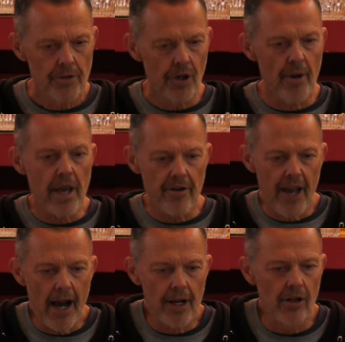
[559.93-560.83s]
So here the
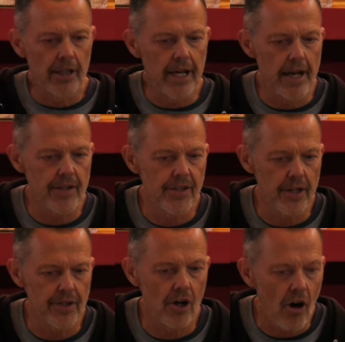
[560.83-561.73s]
article again
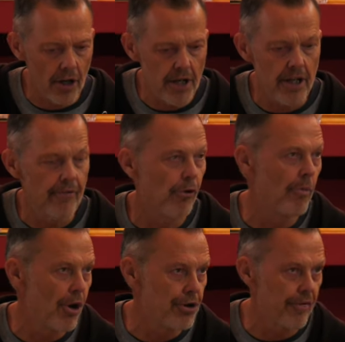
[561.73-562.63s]
says conative or
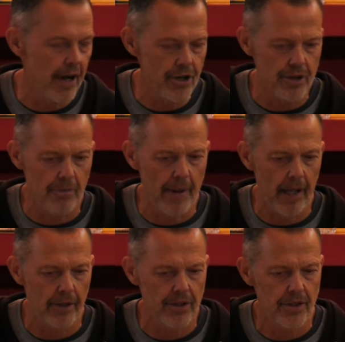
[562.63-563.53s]
motivational
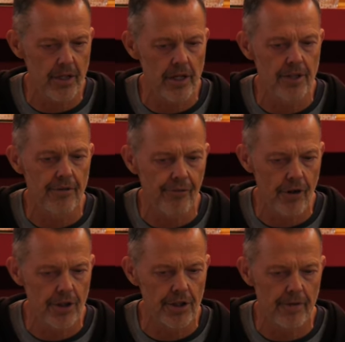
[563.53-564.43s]
balance is the
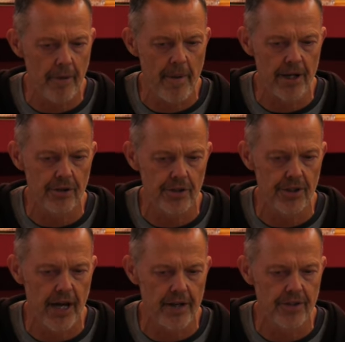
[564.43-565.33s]
first of the mental
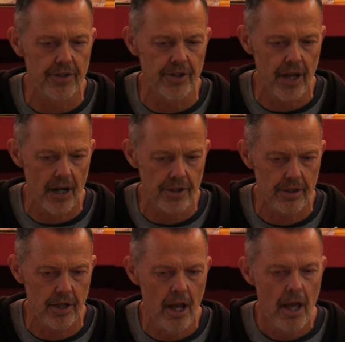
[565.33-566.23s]
states
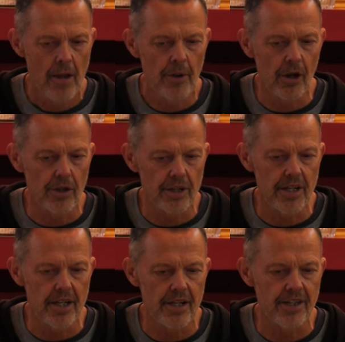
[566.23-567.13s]
discussed because
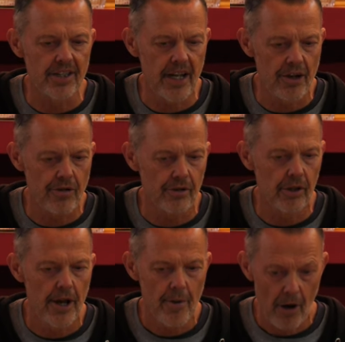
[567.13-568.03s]
it is
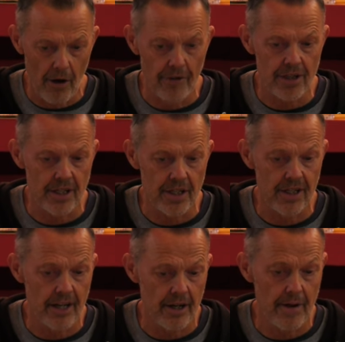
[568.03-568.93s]
central of its,
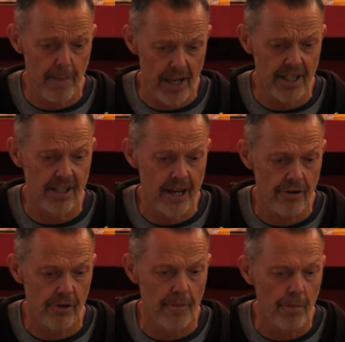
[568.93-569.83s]
its
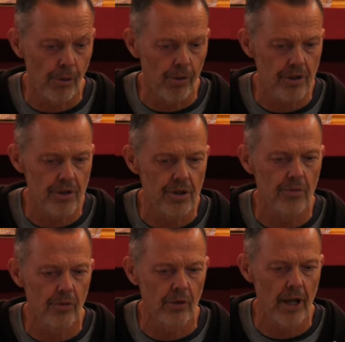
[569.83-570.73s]
central importance to
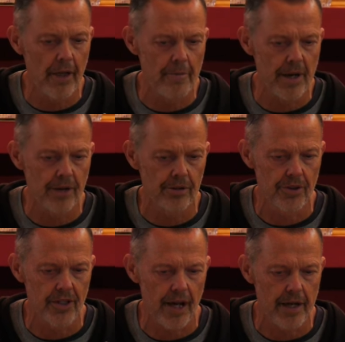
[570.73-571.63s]
all other mental
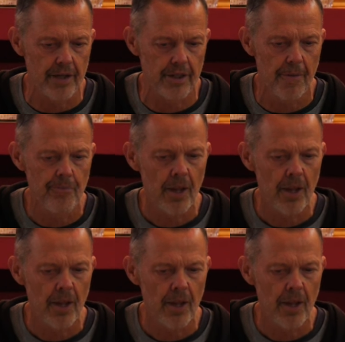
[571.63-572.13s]
states.